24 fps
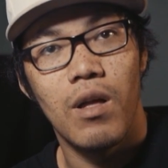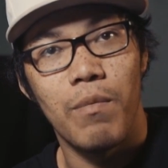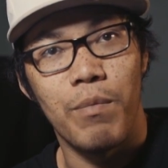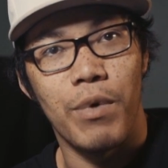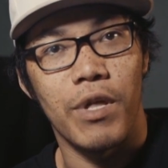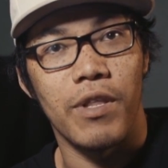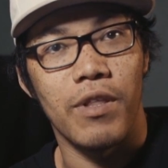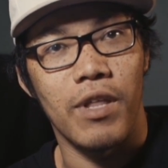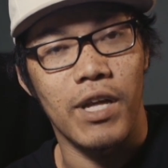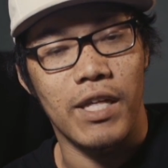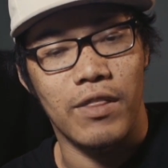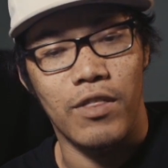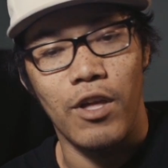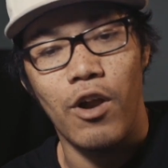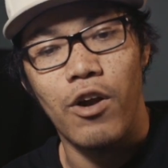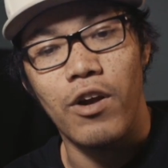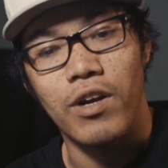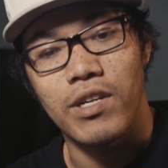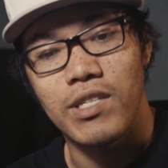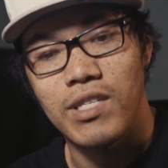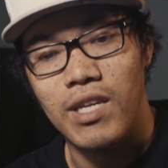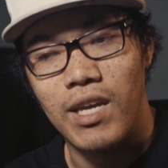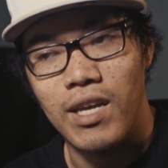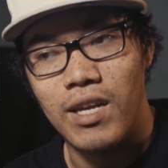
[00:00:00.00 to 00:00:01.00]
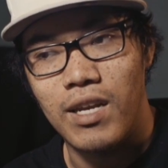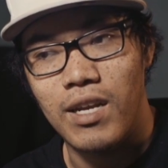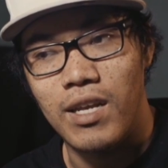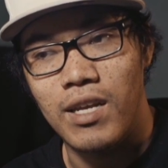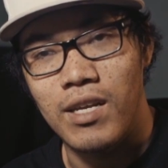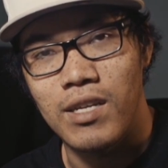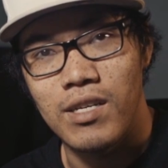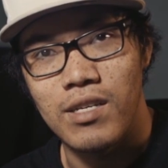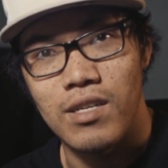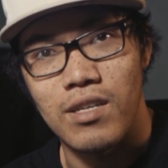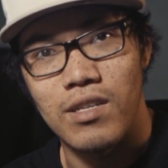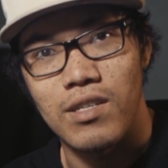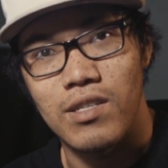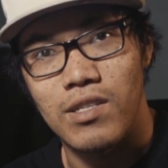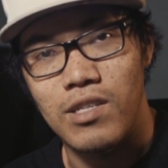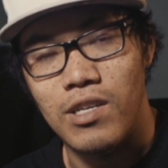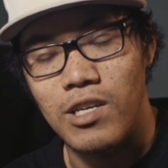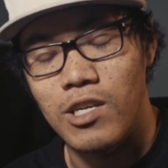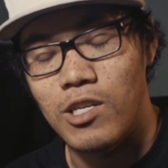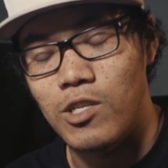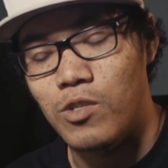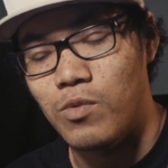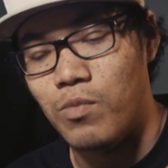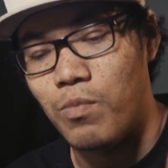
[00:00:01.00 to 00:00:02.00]
But like the RX8
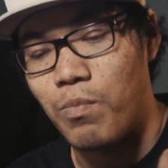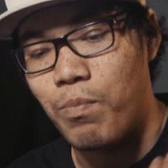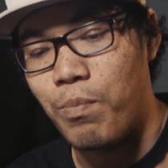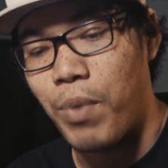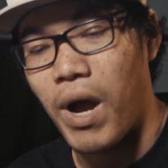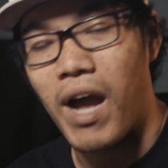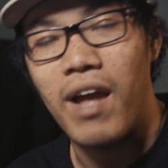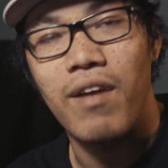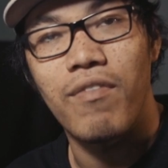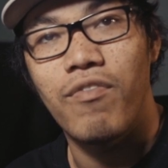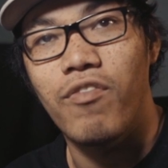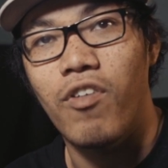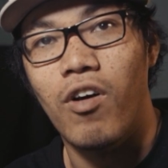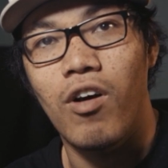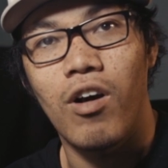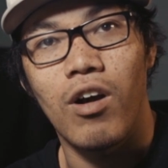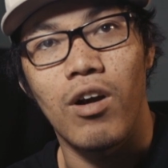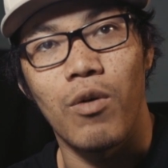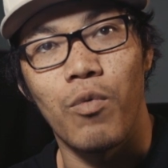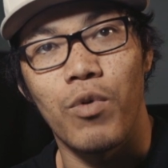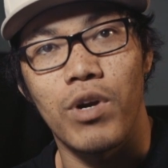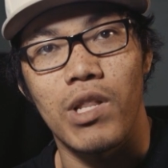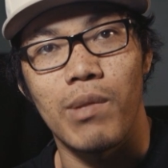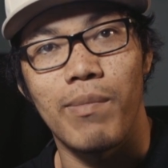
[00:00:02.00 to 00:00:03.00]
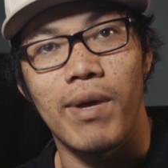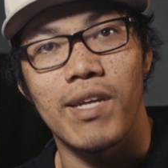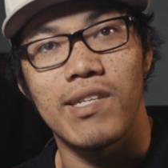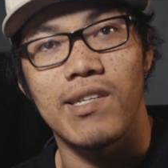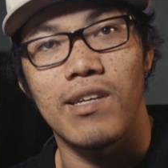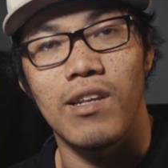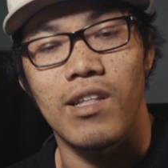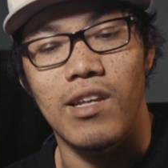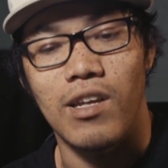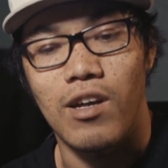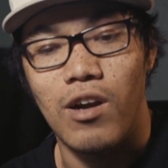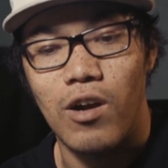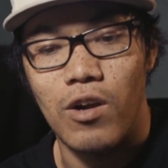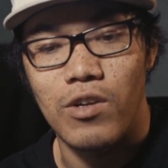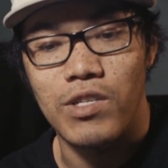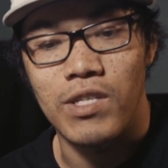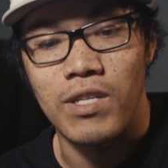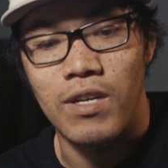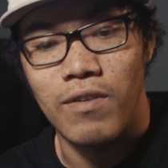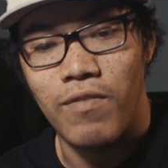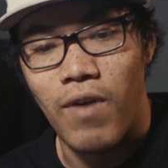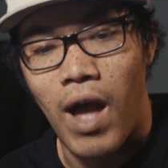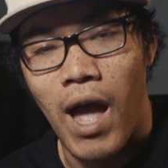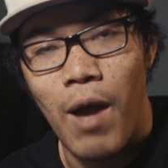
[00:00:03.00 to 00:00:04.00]
is by far one of the best handling cars,
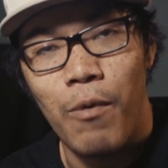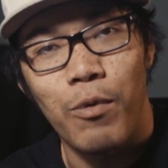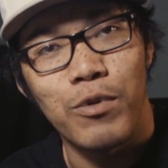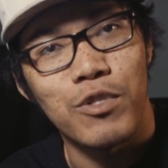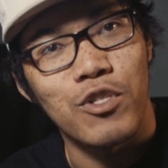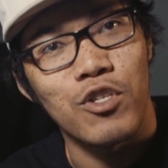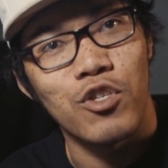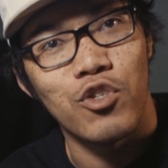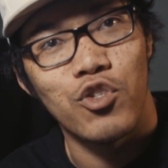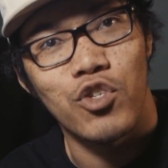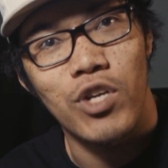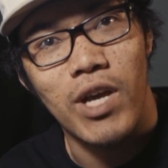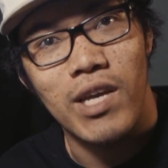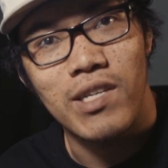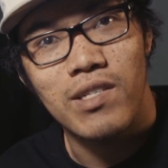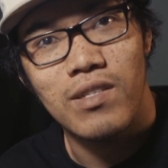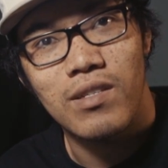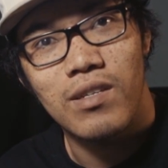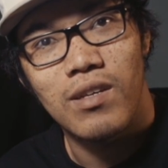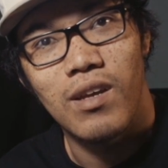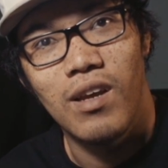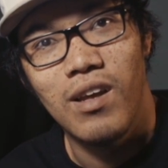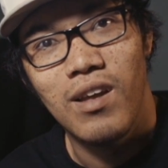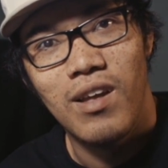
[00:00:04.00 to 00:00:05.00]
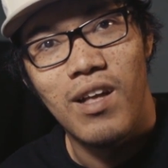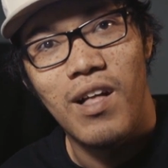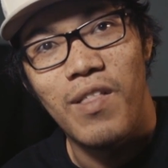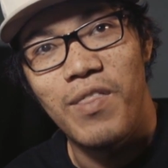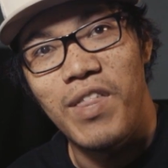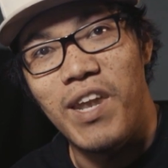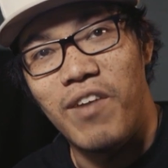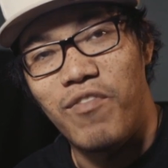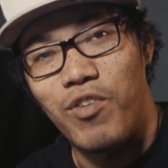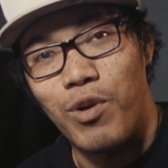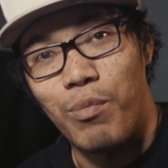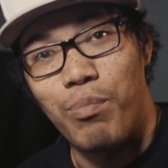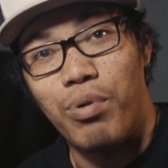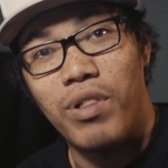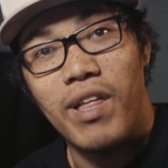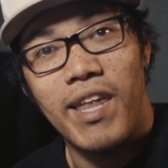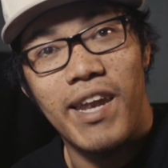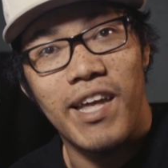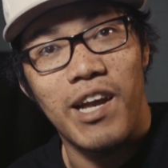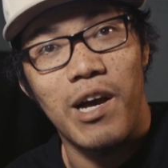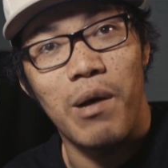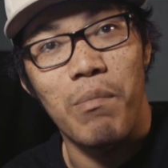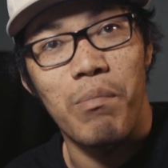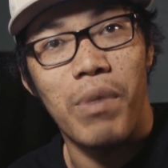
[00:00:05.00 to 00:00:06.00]
and if I would suggest that if you're
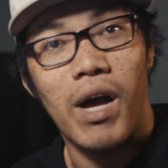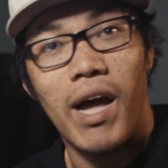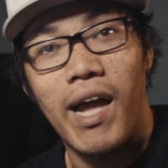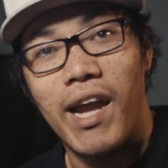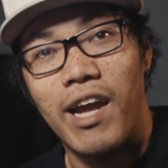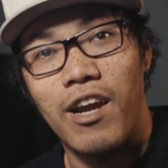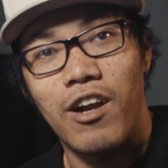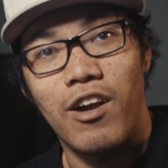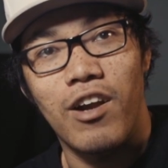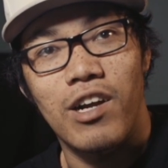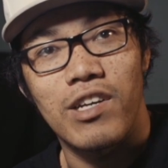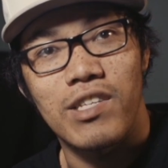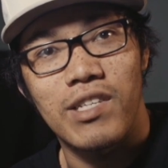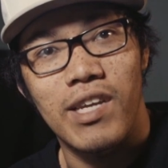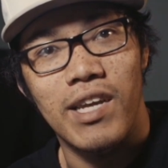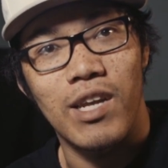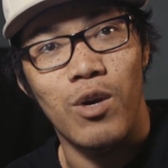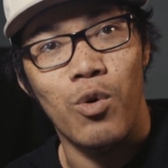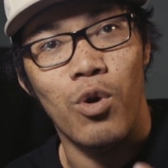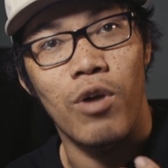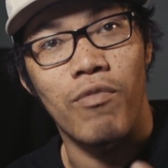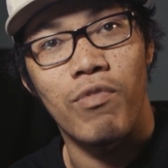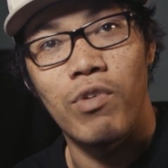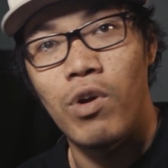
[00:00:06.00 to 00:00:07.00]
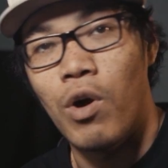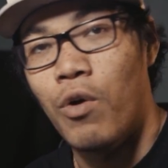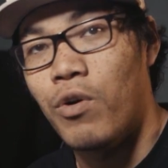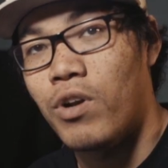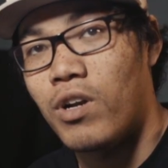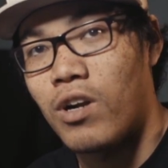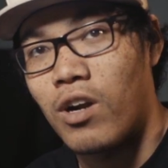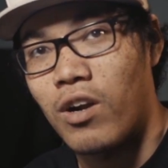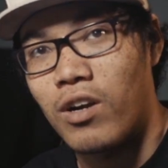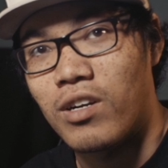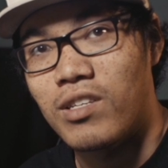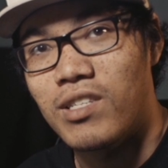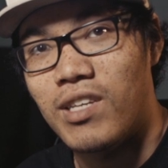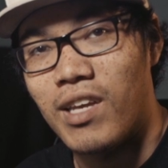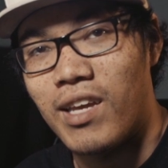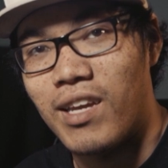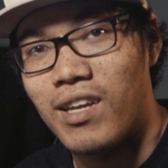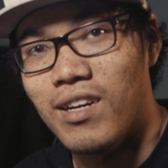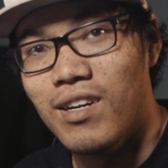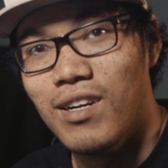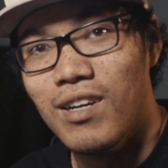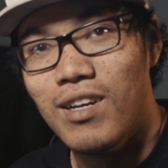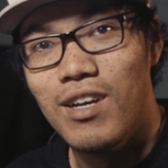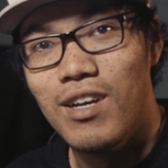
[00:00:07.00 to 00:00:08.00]
planning on buying an RX8, or if you own an
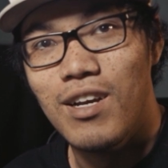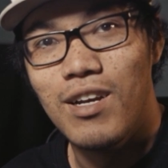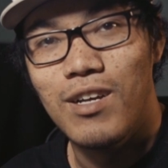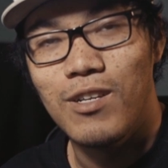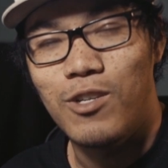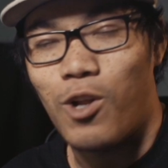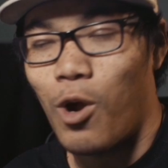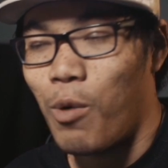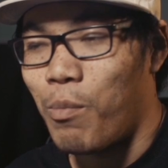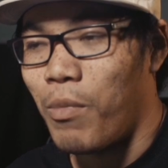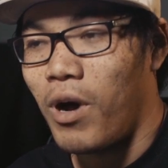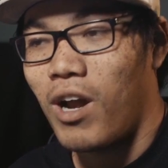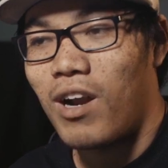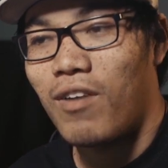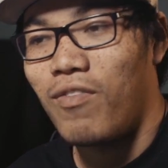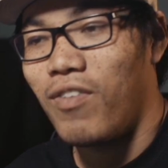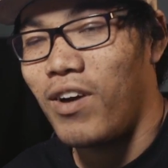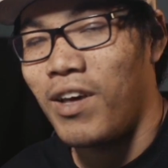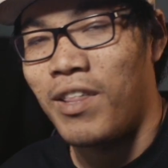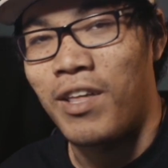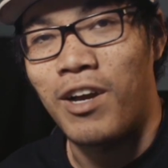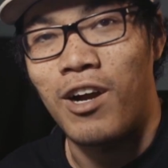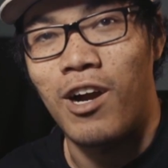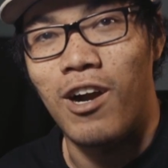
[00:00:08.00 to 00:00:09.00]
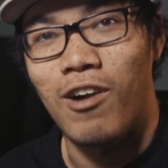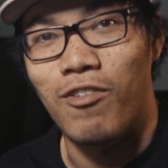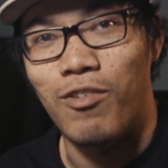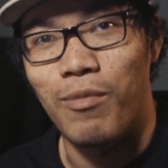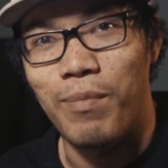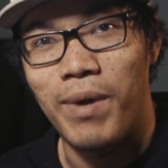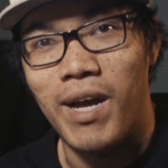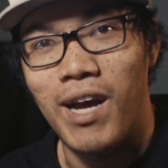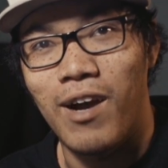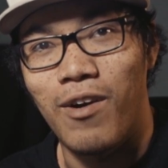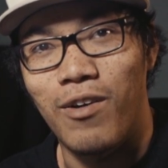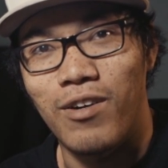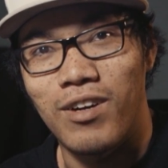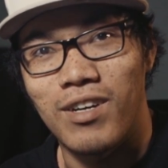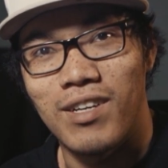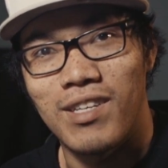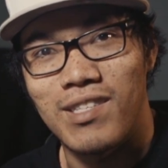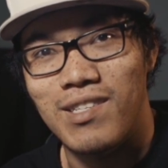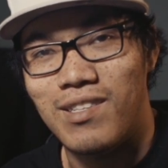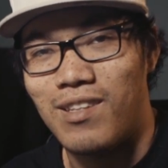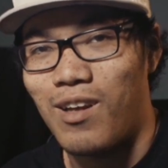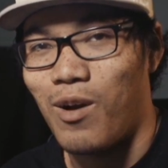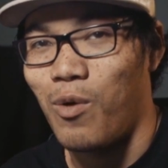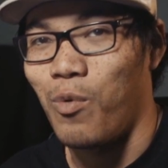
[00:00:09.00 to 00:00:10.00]
RX8, don't modify the car for power.
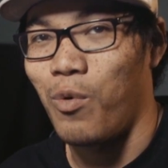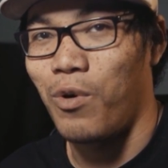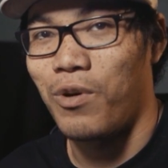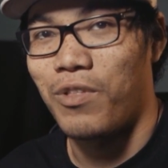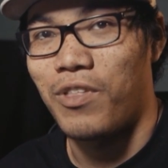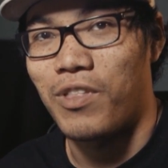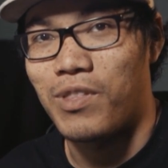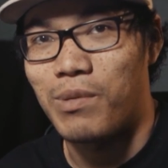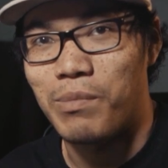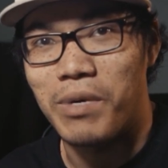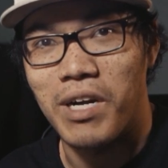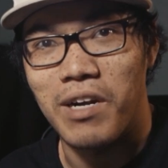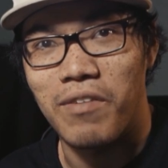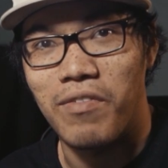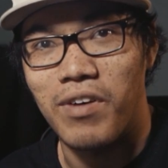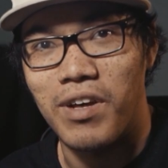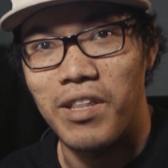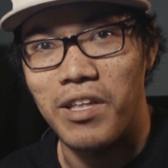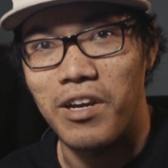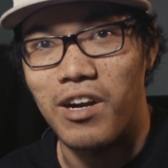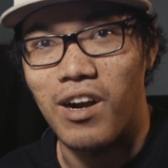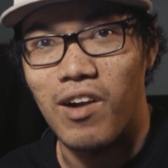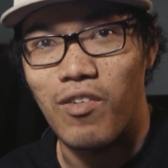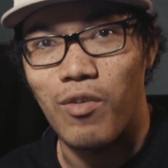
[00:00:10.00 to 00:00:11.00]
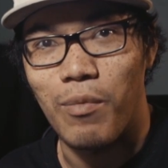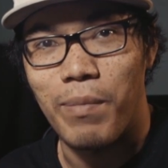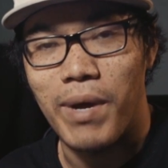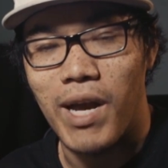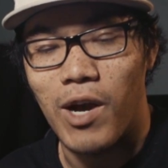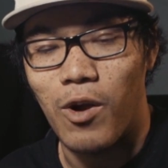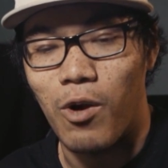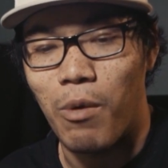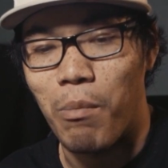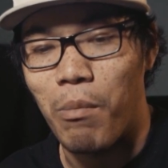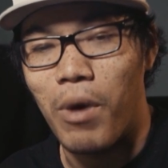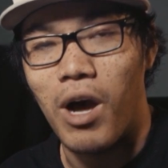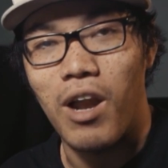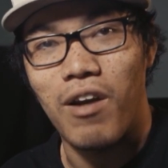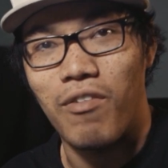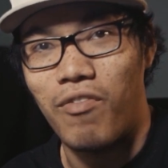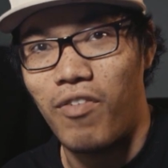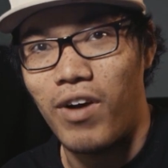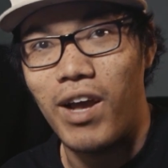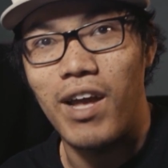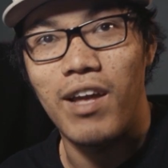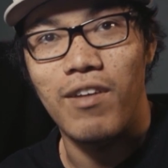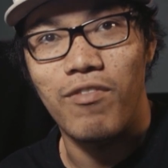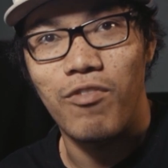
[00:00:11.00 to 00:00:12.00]
It's not worth it to modify the car for power.
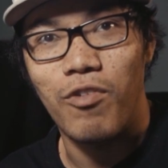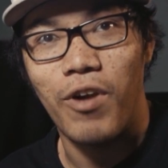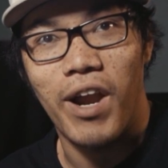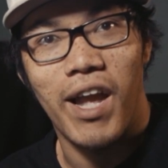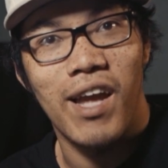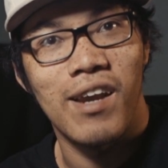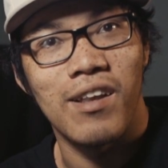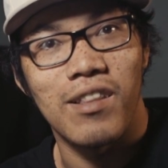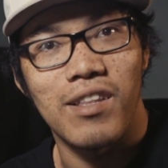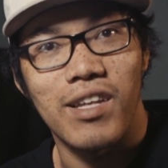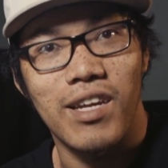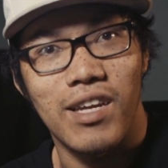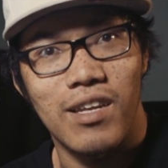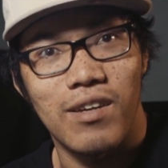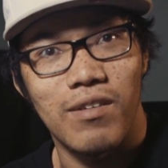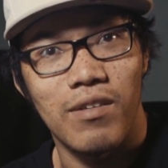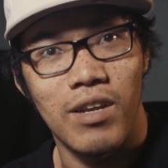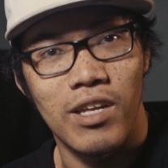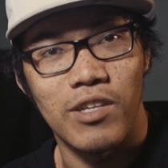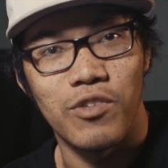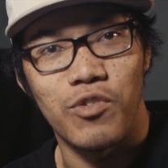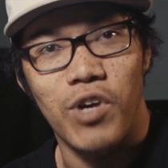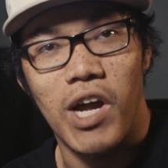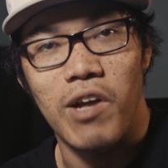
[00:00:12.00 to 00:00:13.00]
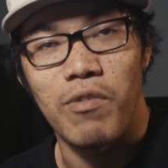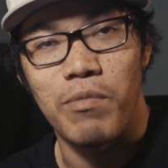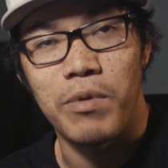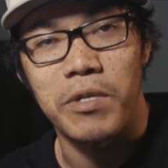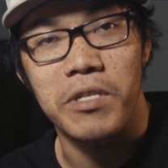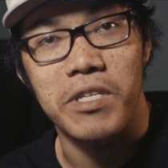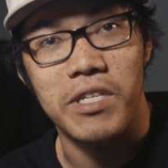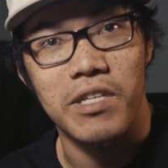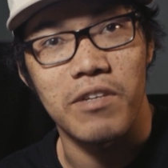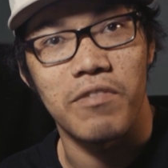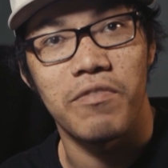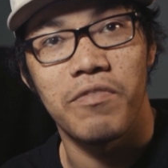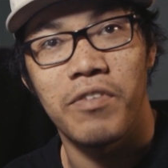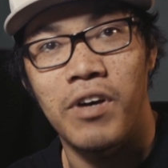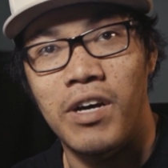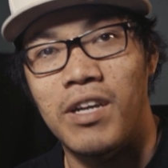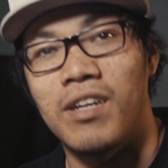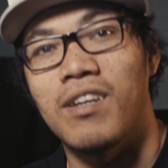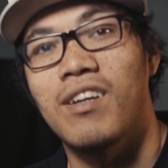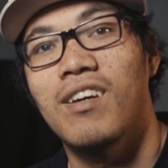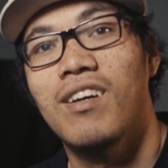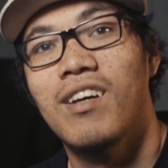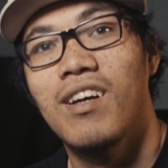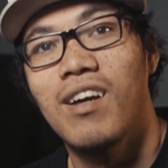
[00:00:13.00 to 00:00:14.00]
Modify it for handling and drivability and fun.